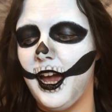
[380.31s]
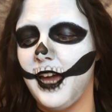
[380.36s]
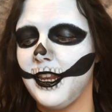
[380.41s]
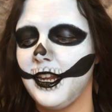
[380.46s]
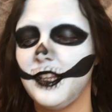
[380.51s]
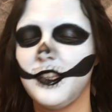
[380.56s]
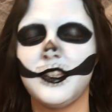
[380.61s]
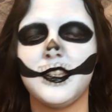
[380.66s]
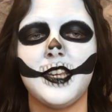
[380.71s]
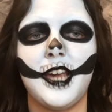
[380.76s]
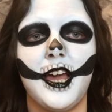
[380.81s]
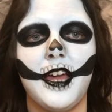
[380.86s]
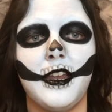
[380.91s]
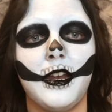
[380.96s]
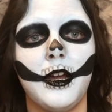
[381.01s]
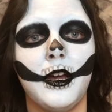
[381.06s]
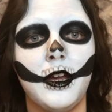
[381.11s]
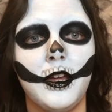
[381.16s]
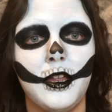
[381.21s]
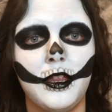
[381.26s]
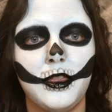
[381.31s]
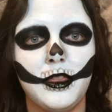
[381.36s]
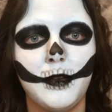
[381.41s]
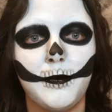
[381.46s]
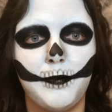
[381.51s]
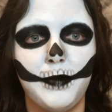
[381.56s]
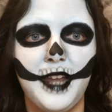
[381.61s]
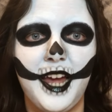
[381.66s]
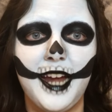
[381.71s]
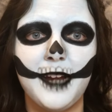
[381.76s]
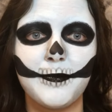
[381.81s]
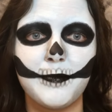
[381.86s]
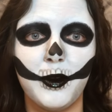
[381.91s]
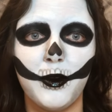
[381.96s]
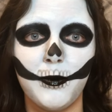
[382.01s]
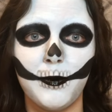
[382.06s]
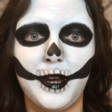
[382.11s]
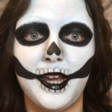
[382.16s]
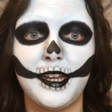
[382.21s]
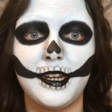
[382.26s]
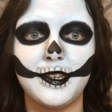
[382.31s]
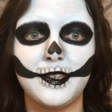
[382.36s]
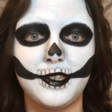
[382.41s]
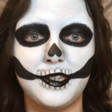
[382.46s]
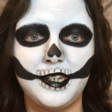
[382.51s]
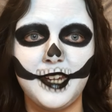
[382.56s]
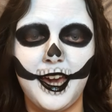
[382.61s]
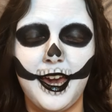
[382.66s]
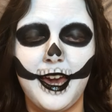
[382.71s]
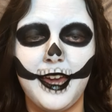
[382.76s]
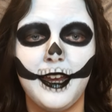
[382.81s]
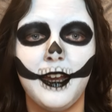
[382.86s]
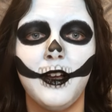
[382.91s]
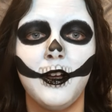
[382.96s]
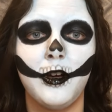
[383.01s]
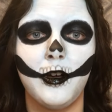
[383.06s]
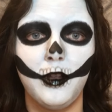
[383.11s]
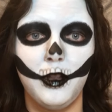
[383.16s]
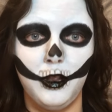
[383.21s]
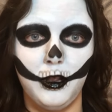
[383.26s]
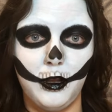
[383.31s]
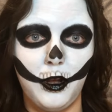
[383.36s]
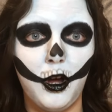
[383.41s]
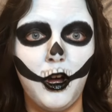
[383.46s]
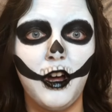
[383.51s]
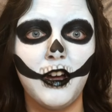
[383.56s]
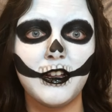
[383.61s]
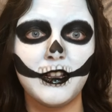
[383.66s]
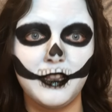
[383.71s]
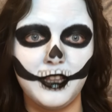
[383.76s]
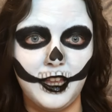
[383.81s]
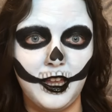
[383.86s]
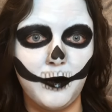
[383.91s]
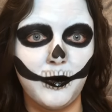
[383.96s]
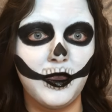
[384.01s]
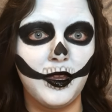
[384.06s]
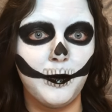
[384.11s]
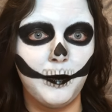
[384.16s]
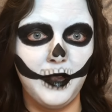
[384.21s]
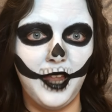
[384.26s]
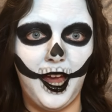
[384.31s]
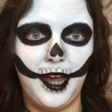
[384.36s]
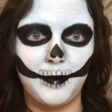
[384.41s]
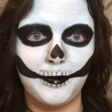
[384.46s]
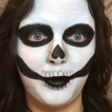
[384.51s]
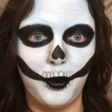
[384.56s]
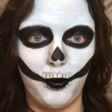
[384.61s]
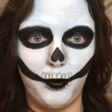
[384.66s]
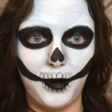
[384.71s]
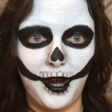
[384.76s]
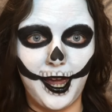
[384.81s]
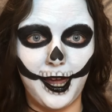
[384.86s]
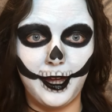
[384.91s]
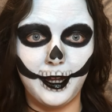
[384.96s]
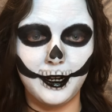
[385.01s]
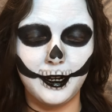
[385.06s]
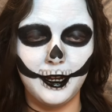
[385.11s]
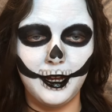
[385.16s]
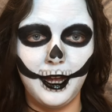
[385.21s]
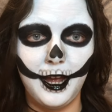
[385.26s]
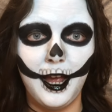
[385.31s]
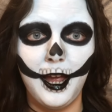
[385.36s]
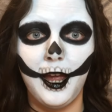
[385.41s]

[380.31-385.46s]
and it said, "The Black Parade is dead, long live the Black Parade."